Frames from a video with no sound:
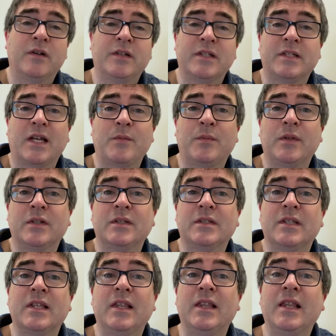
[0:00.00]

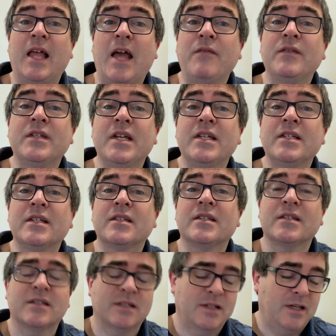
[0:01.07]
disciples left
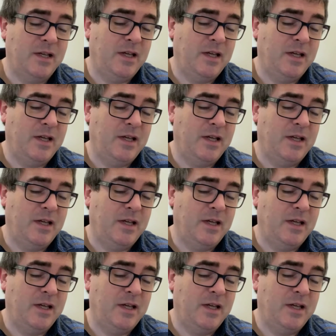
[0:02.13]
Jesus.